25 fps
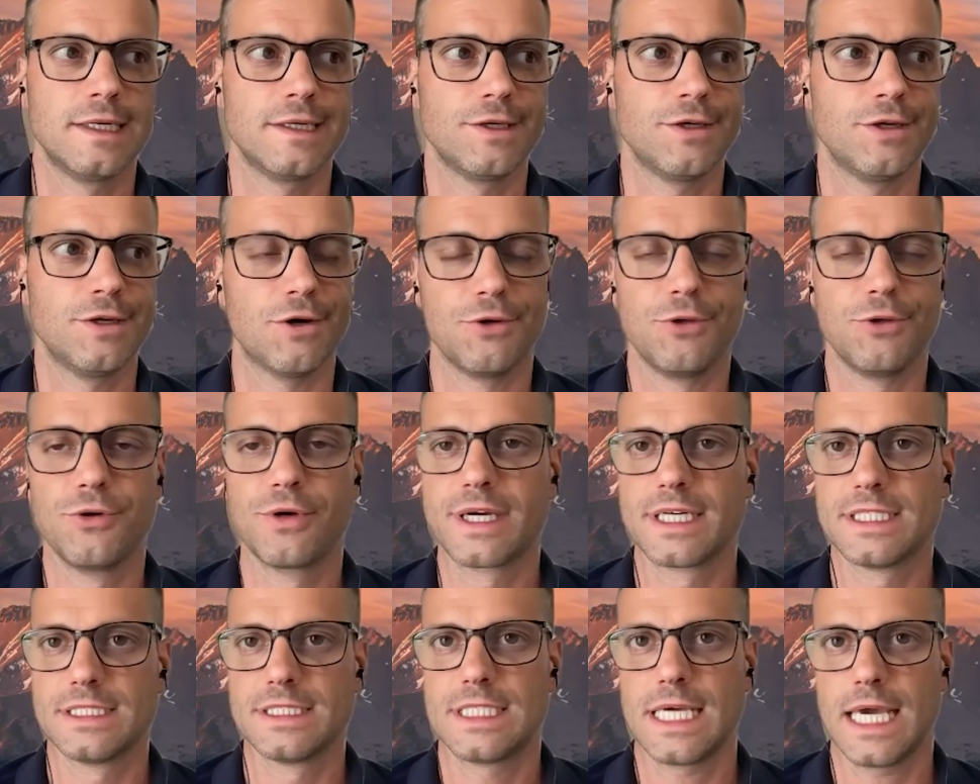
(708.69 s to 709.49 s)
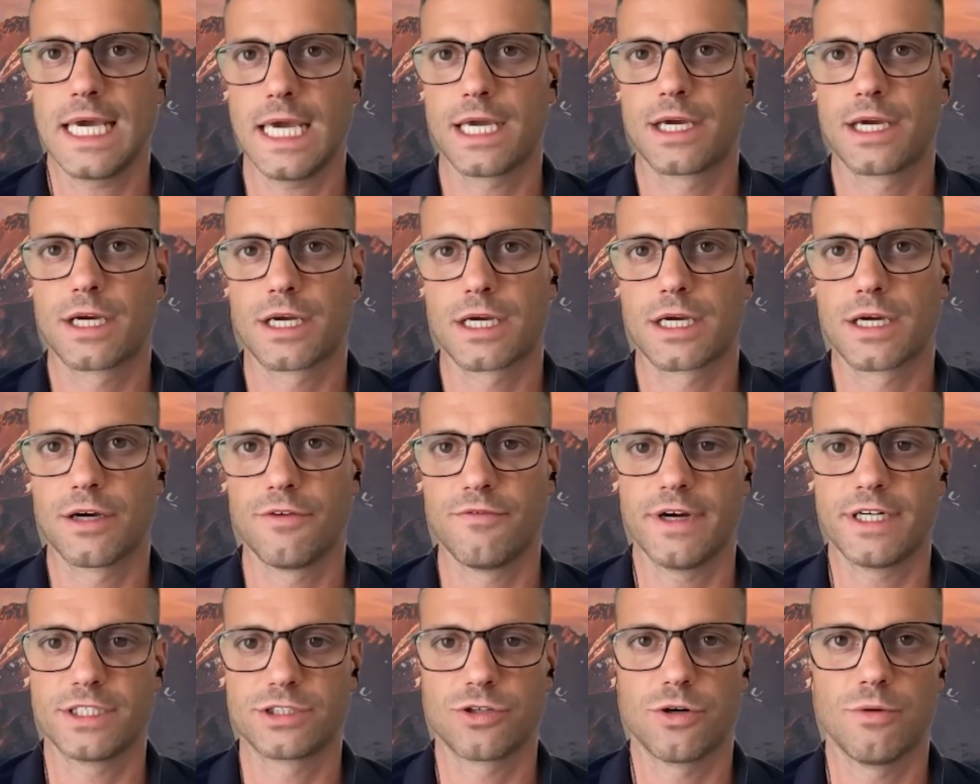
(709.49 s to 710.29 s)
you know, you can take
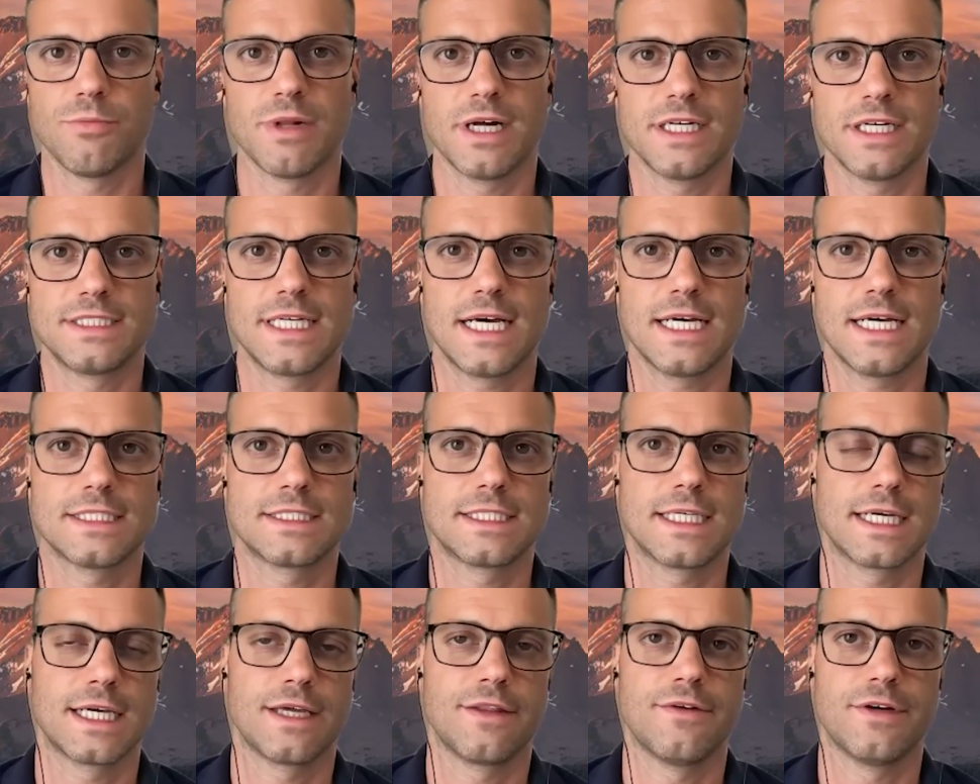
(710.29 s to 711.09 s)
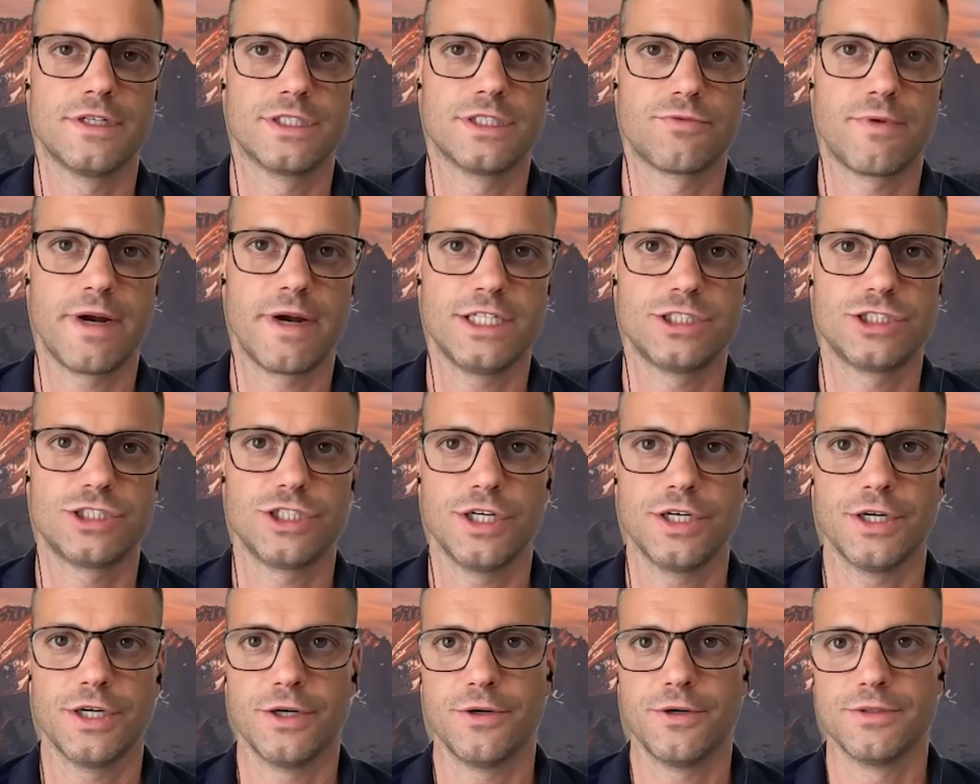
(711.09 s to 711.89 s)
conventional blood testing and there's
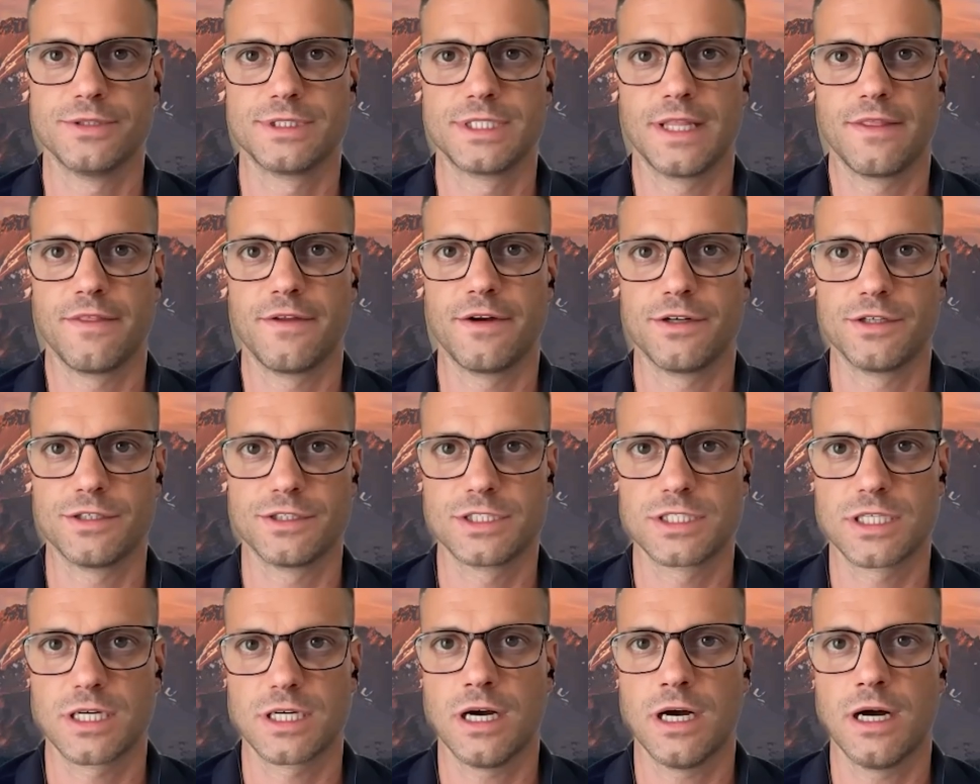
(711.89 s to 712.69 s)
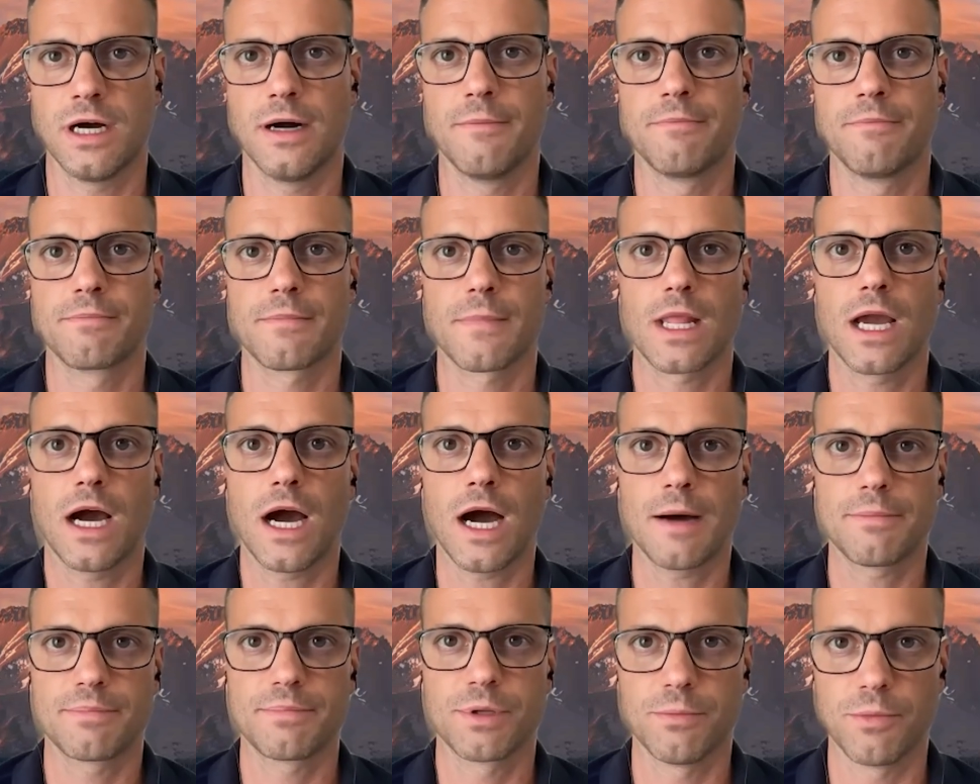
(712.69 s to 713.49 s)
ratios and there's um,
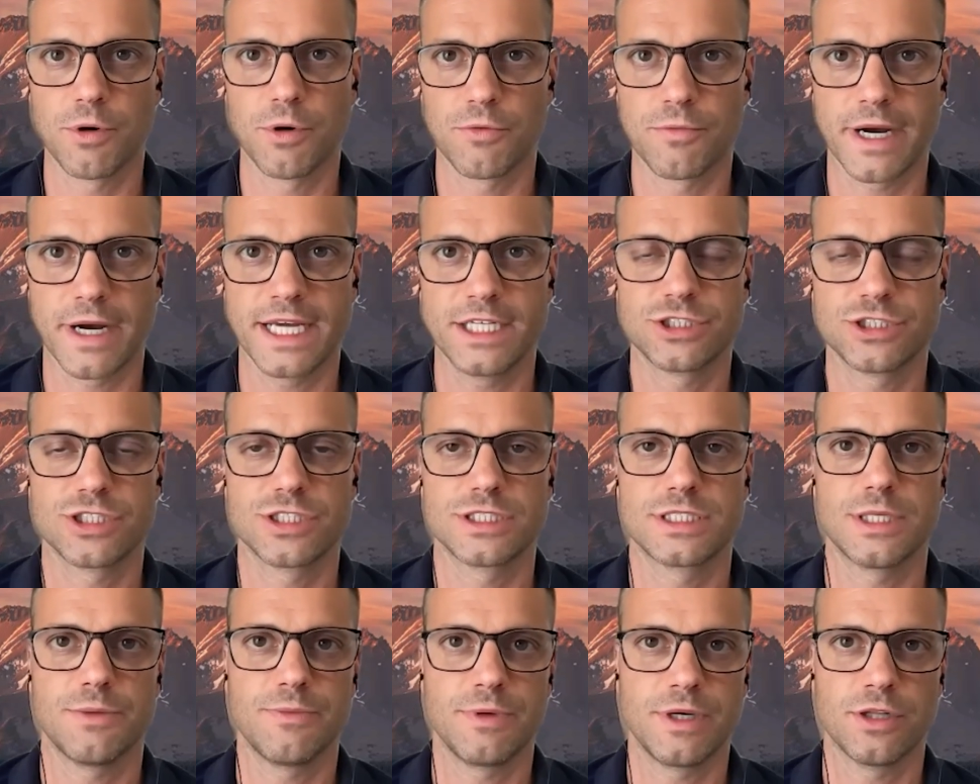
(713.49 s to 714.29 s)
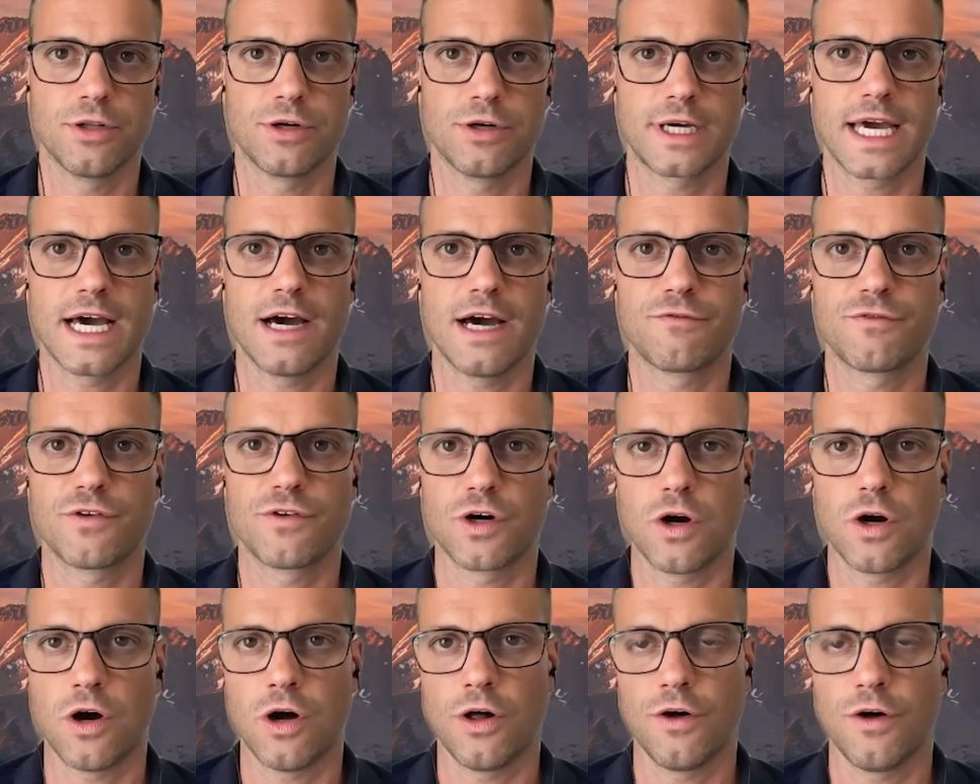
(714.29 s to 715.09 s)
optimal ranges that we look at
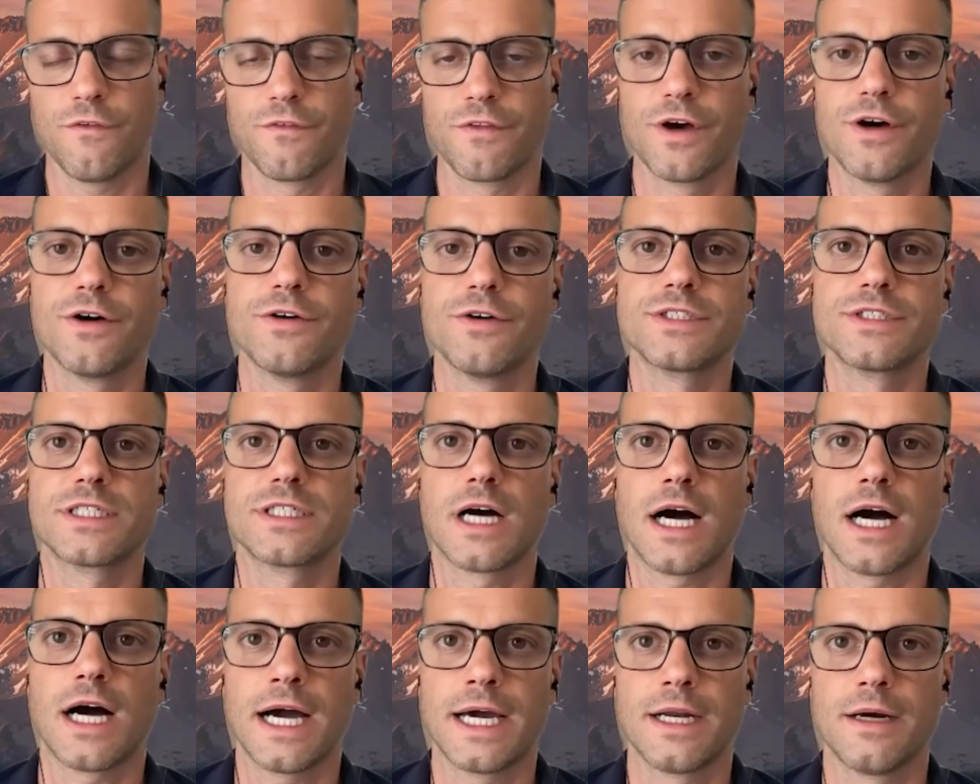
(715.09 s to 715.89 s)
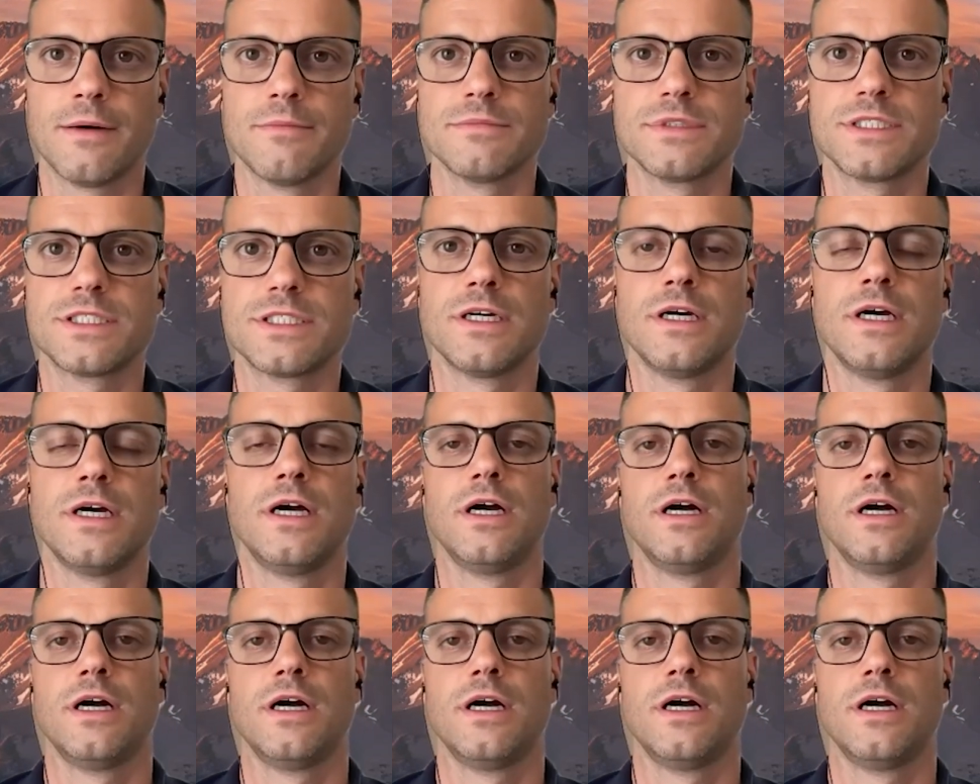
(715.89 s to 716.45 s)
for all those items.